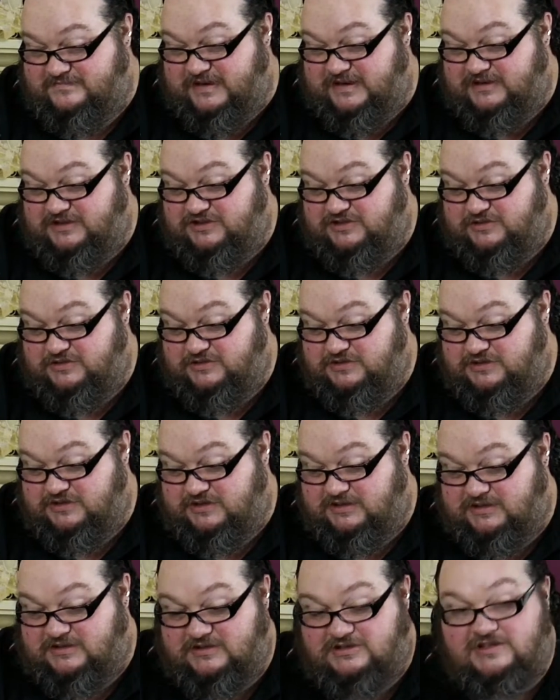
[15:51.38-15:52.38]
make sure
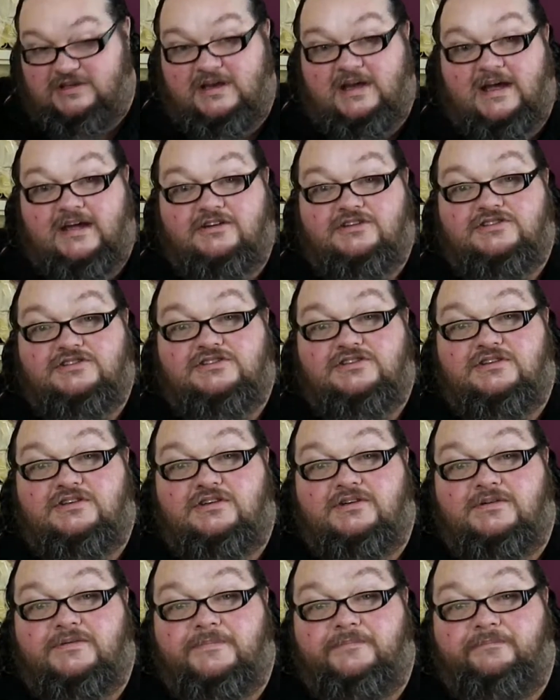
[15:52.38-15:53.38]
she hatches
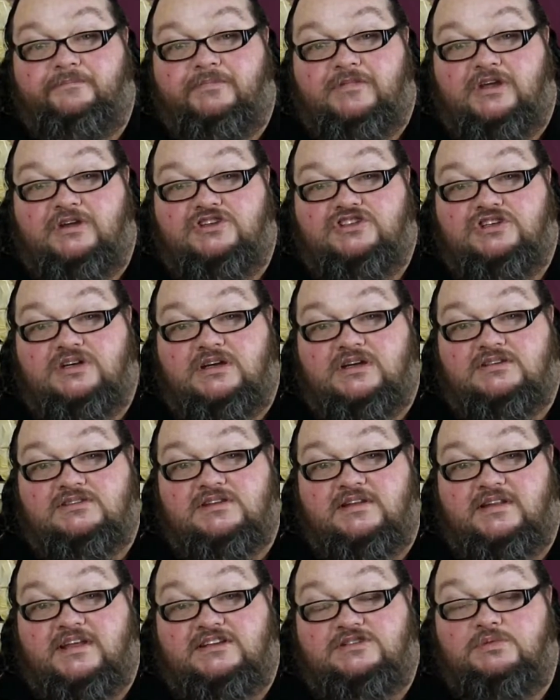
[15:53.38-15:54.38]
her chicks?
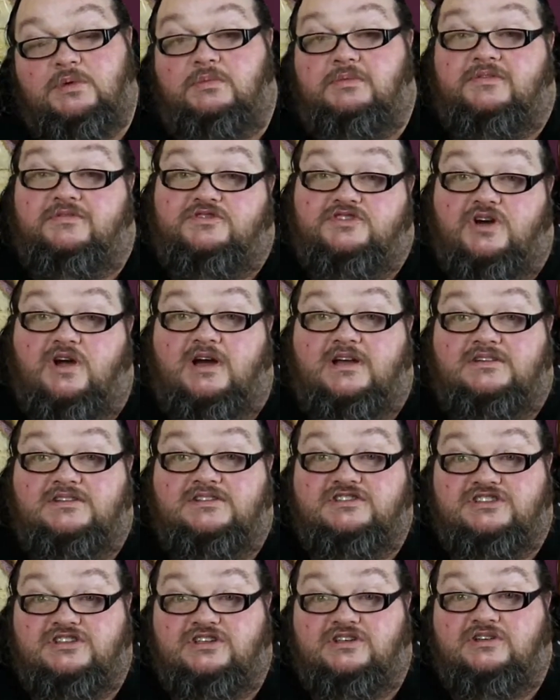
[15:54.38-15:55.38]
And that's what we've tried
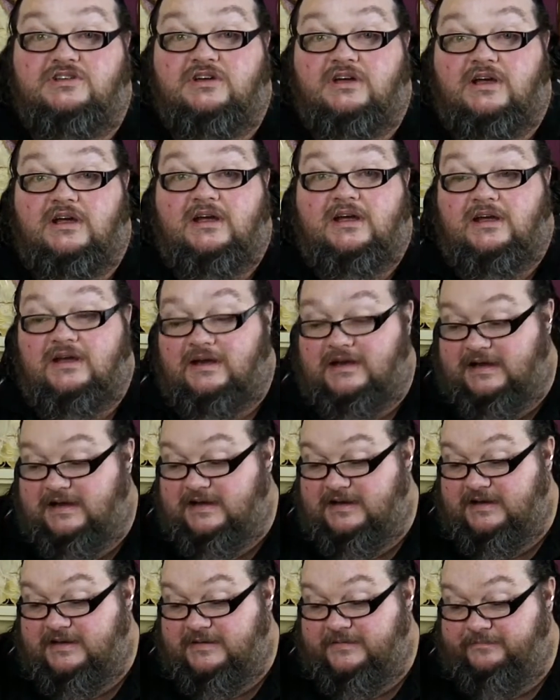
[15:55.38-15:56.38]
to do.
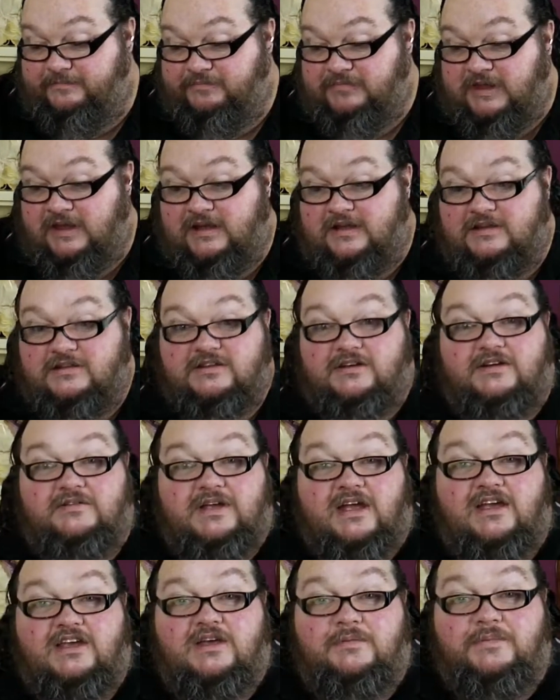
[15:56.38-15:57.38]
The
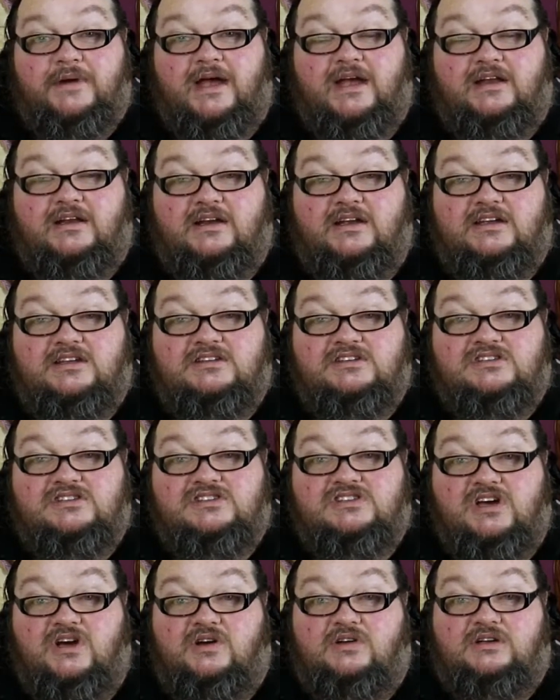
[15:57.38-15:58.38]
incubator is
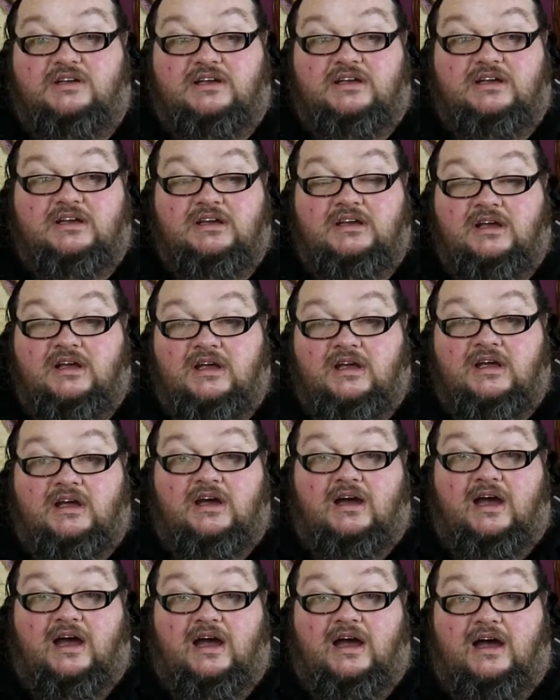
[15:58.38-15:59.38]
solely
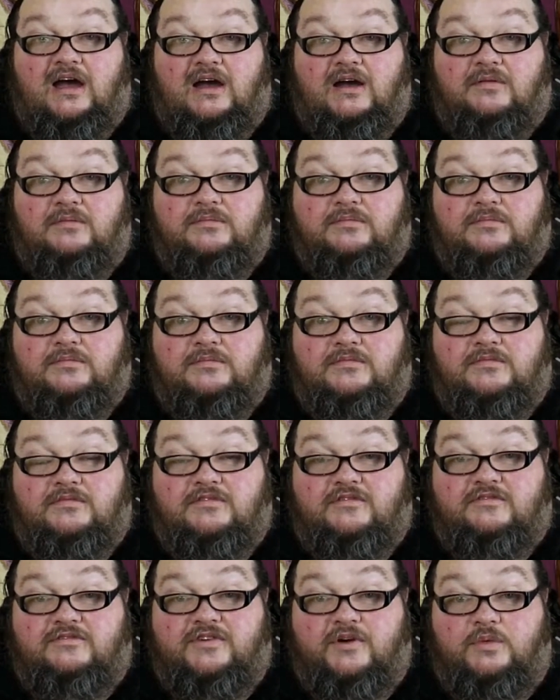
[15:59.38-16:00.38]

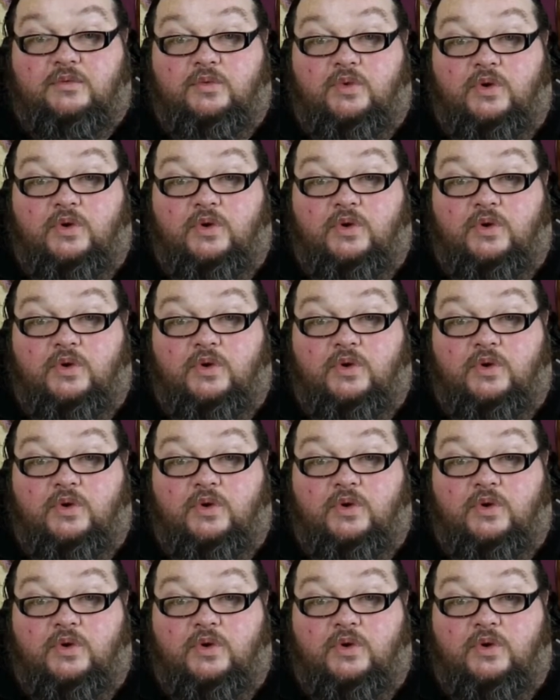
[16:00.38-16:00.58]
for